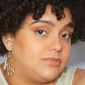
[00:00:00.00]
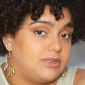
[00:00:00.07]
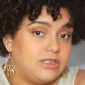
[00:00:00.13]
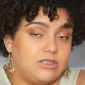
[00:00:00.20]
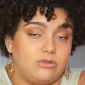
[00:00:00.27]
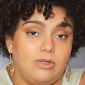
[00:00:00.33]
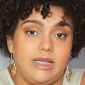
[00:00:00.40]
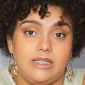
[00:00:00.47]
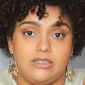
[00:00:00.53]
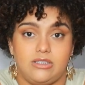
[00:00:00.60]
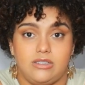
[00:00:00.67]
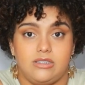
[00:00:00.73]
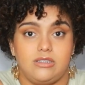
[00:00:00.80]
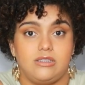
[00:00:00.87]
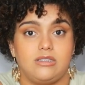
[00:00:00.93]

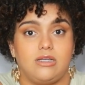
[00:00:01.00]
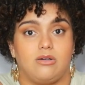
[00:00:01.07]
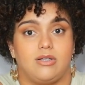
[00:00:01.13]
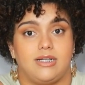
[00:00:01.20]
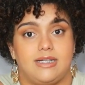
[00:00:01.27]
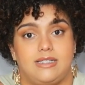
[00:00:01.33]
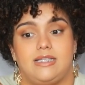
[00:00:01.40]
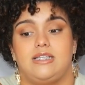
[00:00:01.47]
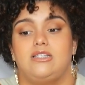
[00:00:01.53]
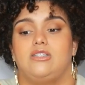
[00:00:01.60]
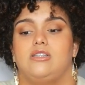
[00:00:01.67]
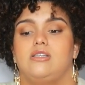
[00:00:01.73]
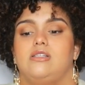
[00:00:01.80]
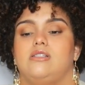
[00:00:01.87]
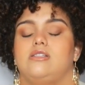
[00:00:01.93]
situations,
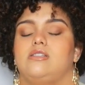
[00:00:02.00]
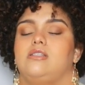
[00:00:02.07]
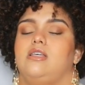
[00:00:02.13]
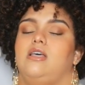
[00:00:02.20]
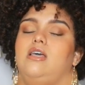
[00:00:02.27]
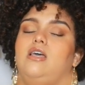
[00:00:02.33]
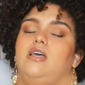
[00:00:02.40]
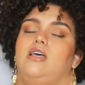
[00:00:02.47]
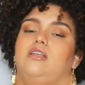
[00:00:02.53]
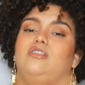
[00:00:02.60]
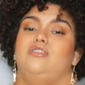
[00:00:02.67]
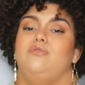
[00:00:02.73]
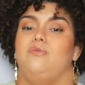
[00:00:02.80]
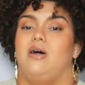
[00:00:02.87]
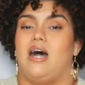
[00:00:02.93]
organizations
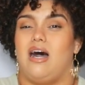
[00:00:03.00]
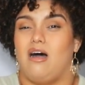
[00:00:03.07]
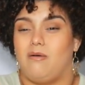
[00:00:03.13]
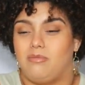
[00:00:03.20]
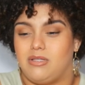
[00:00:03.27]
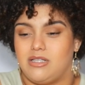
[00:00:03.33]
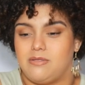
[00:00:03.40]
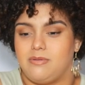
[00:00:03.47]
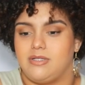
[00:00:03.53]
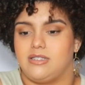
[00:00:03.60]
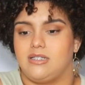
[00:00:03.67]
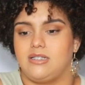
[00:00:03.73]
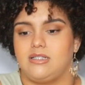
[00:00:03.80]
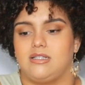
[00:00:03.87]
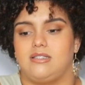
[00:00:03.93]
to help this
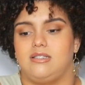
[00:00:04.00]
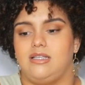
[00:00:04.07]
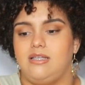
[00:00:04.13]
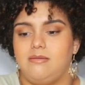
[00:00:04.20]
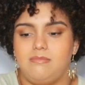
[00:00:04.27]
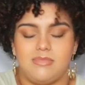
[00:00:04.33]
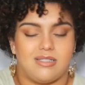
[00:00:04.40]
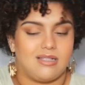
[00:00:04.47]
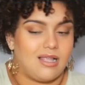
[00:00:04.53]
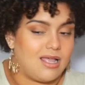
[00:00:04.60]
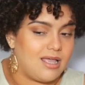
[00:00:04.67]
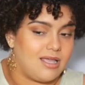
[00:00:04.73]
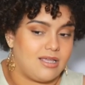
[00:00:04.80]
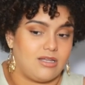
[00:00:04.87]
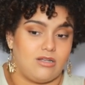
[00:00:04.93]
person because it seems
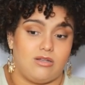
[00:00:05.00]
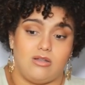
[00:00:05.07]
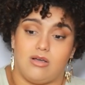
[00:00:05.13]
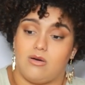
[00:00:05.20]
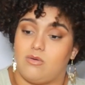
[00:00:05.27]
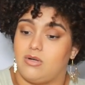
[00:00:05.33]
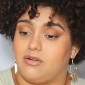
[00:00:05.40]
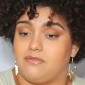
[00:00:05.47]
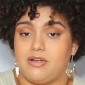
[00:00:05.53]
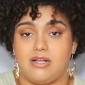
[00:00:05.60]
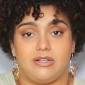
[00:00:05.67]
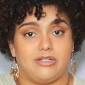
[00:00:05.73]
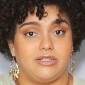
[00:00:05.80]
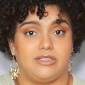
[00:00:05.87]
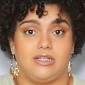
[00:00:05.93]
like no one
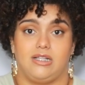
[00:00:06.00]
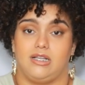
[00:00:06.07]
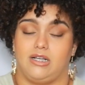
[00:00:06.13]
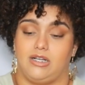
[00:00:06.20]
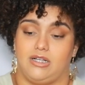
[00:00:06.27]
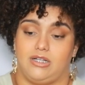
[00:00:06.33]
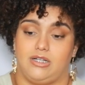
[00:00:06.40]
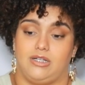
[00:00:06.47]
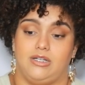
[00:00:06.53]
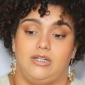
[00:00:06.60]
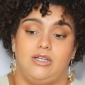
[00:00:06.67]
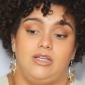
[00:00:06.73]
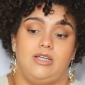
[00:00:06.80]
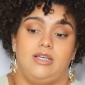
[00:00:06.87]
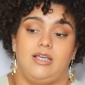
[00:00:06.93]
around her is telling her
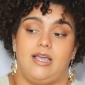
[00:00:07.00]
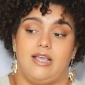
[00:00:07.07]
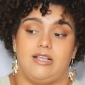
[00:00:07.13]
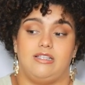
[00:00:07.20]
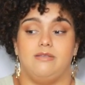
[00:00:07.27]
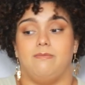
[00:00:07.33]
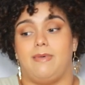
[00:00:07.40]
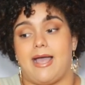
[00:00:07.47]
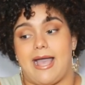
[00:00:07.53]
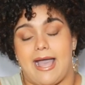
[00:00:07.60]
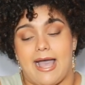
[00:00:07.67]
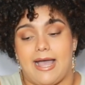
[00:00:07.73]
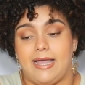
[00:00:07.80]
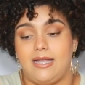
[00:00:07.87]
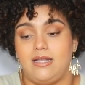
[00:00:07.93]
it's
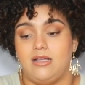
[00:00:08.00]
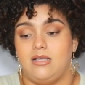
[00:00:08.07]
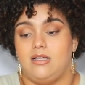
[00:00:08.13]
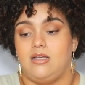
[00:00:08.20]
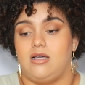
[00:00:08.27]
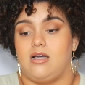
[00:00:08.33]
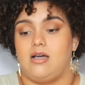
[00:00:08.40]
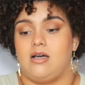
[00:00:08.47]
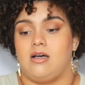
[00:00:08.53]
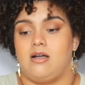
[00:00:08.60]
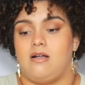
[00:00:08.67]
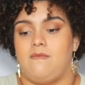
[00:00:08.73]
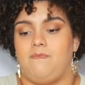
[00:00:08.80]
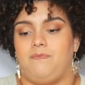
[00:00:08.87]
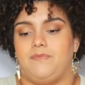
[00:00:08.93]
bad.
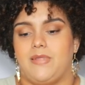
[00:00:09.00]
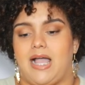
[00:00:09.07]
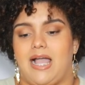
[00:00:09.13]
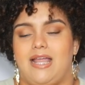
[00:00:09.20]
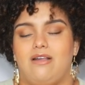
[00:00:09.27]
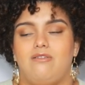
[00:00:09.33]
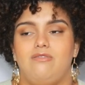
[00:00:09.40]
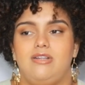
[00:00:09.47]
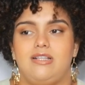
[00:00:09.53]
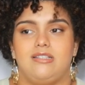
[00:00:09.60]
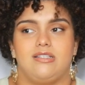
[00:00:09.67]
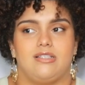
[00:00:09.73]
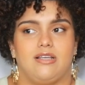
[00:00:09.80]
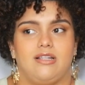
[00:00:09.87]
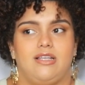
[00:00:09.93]
Um, I don't
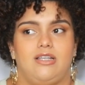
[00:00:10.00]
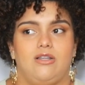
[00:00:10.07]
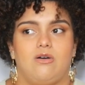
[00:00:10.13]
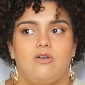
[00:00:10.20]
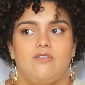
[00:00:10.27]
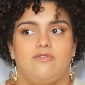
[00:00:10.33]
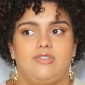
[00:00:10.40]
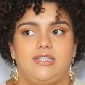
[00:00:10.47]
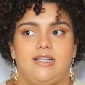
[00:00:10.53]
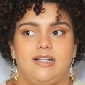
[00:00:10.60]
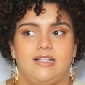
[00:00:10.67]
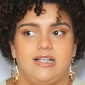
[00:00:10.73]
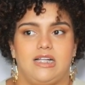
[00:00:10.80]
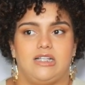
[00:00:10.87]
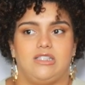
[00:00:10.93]
necessarily know if sitting
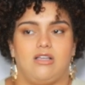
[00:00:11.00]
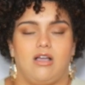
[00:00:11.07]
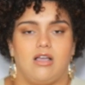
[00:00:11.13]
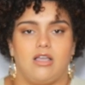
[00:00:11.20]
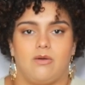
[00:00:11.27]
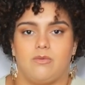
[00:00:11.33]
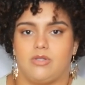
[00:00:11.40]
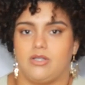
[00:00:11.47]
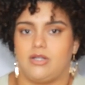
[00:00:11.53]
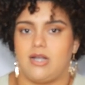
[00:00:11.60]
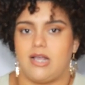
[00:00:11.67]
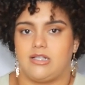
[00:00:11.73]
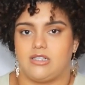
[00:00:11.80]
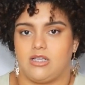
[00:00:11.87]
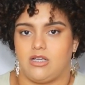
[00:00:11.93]
down and talking with her and
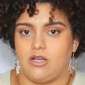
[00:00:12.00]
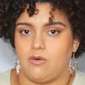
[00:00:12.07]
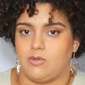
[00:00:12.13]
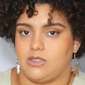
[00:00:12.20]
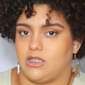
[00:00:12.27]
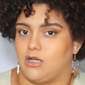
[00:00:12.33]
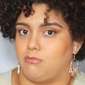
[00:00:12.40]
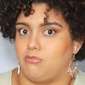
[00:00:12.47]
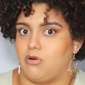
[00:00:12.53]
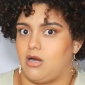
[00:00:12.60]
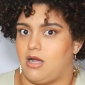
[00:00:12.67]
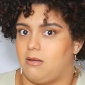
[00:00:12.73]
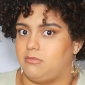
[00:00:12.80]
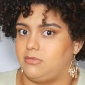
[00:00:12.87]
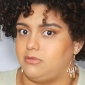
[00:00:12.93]
asking her what's her
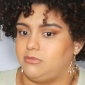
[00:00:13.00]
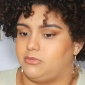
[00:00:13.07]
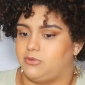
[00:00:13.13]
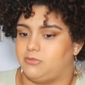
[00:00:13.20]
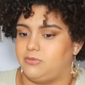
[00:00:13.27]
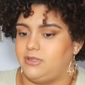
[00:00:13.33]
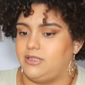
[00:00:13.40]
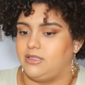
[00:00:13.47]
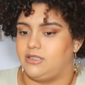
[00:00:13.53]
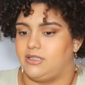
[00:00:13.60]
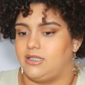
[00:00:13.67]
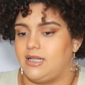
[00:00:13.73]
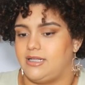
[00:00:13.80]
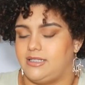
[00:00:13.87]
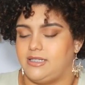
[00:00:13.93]
problem will be a good
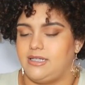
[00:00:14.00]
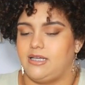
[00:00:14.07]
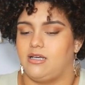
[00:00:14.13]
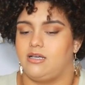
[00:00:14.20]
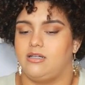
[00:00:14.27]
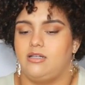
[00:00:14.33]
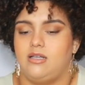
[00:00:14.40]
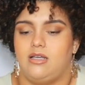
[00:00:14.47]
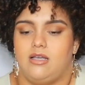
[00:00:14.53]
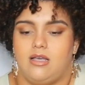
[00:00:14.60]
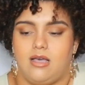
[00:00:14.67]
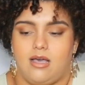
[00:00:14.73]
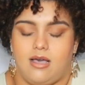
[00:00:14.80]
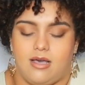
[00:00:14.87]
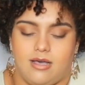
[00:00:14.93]
idea.
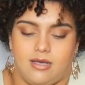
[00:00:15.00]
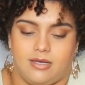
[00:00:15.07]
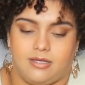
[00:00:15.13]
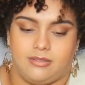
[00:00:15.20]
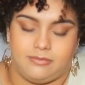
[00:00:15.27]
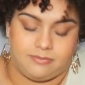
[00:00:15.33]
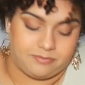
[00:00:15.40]
Um,